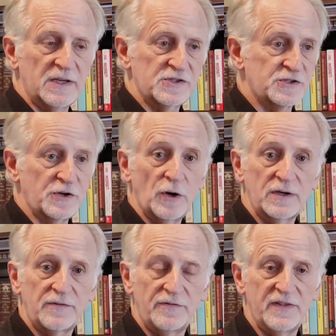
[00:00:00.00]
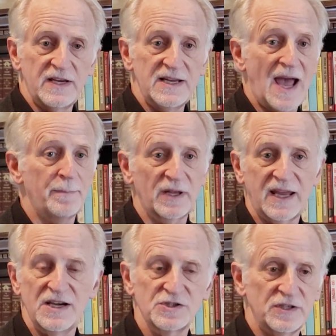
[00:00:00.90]
start the
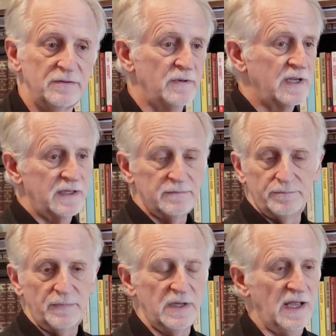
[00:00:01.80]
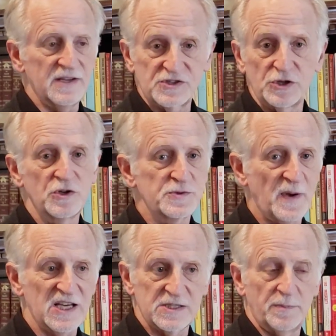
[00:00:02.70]
application as soon as
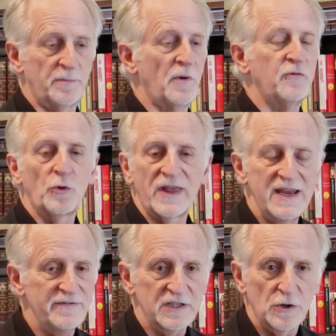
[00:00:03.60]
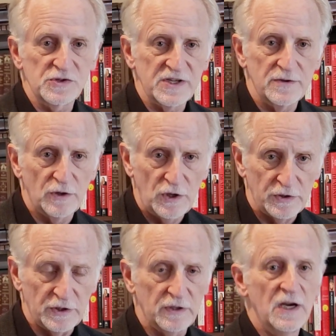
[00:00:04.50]
possible, before they even go see their
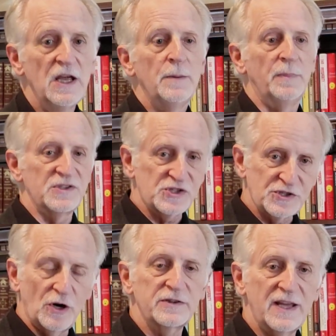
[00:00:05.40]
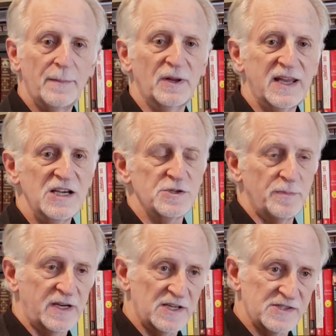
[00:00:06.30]
lawyer. But start the application,
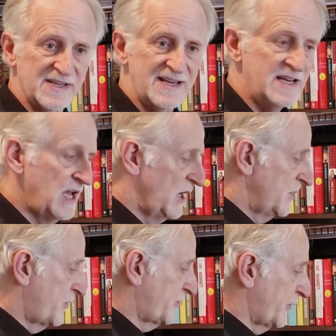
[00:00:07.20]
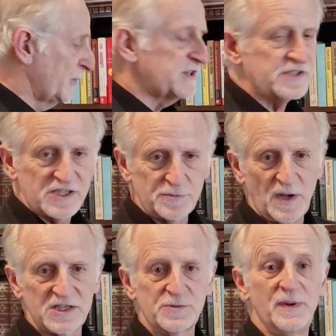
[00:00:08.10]
because the 36
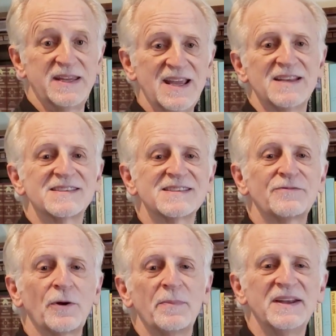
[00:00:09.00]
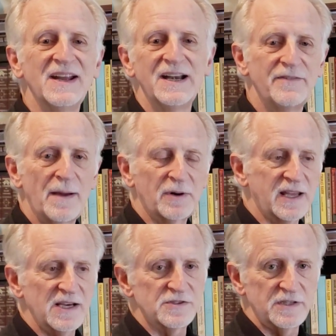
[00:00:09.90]
months begins from the date of
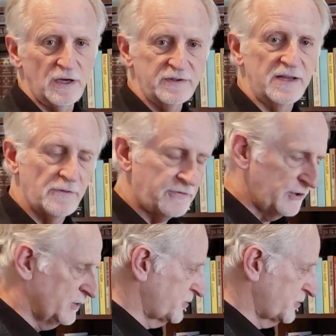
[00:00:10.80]
application. Okay, the third